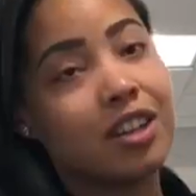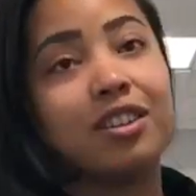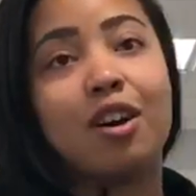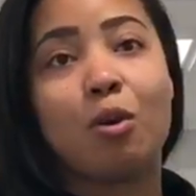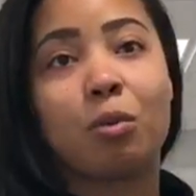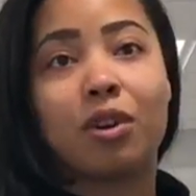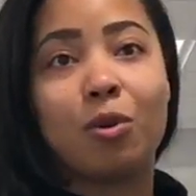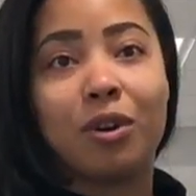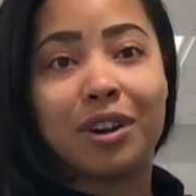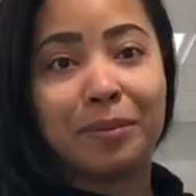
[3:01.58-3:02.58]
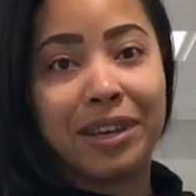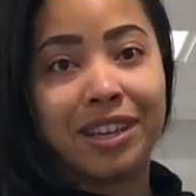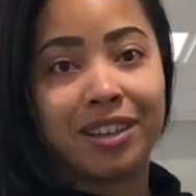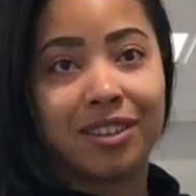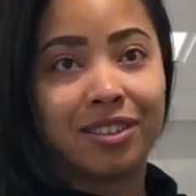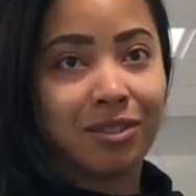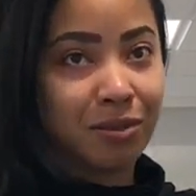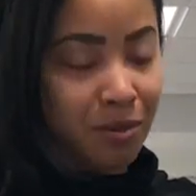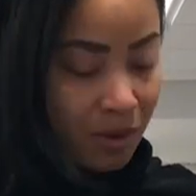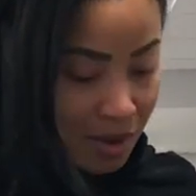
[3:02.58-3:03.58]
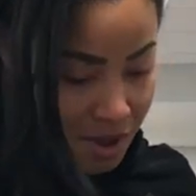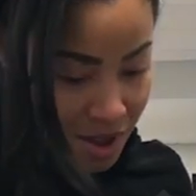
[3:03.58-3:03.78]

gonna Don't record me. She gonna get yelled